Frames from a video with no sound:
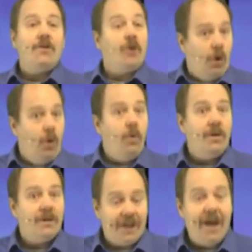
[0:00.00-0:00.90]
So,
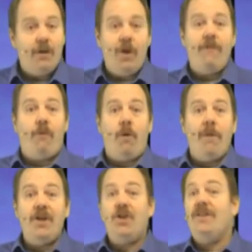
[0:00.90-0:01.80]
sand wave
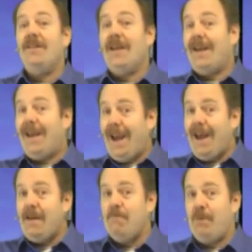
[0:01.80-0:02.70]
formations
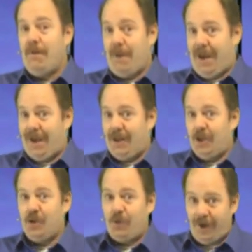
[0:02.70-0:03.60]
can be
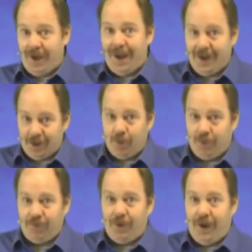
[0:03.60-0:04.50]
made during a
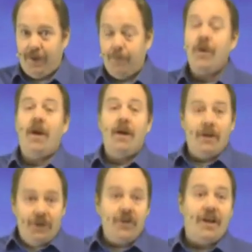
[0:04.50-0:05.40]
global flood.
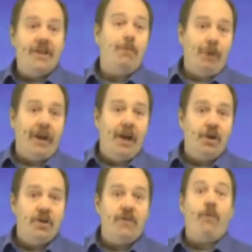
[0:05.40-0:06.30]
This has
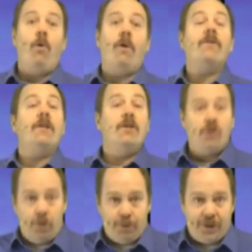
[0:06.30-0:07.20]
implications for the
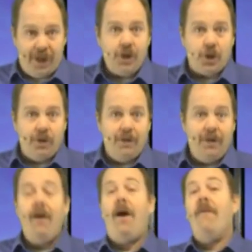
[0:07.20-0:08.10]
interpretation
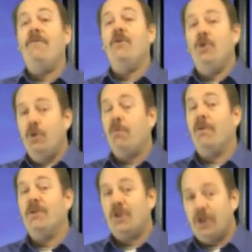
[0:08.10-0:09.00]
of
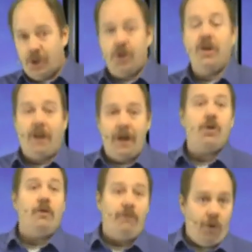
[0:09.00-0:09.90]
numerous
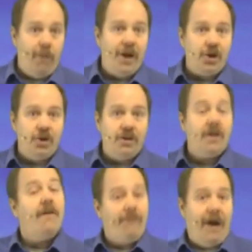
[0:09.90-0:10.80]
geological formations
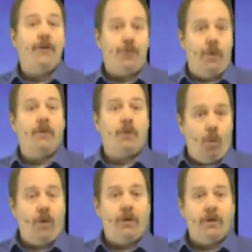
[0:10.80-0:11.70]
found throughout the
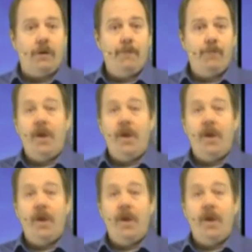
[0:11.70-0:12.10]
world.